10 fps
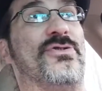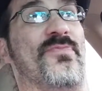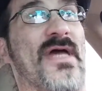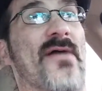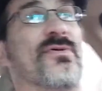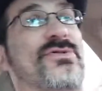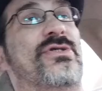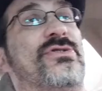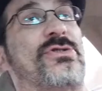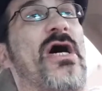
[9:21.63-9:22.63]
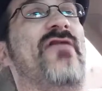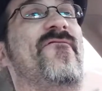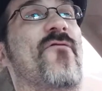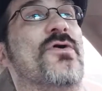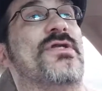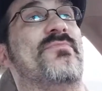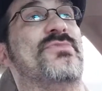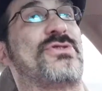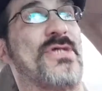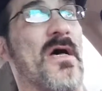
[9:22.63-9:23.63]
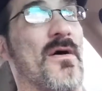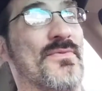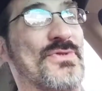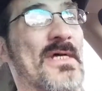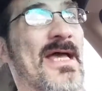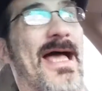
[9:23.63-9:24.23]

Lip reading: to be able to decide for themselves.